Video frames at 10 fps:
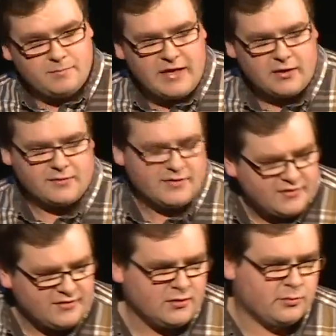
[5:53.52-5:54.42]
better. This
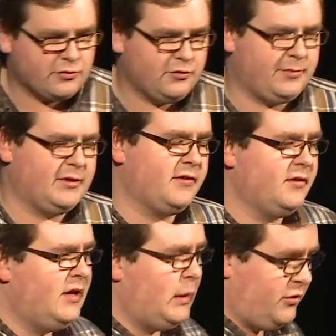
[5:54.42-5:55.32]
is an improvement.
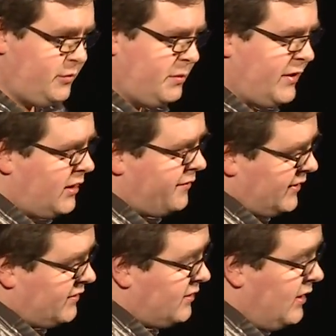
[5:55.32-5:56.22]
We should be proud of
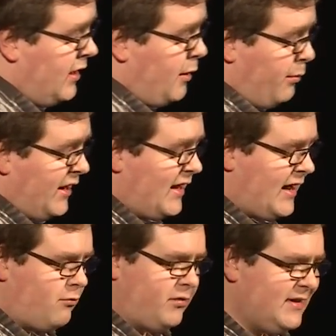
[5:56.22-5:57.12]
this. But
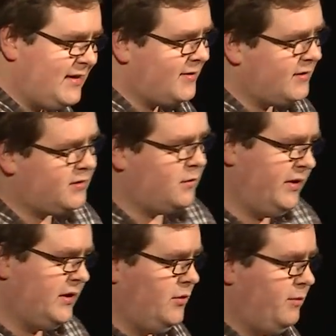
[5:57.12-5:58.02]
I really think that we can do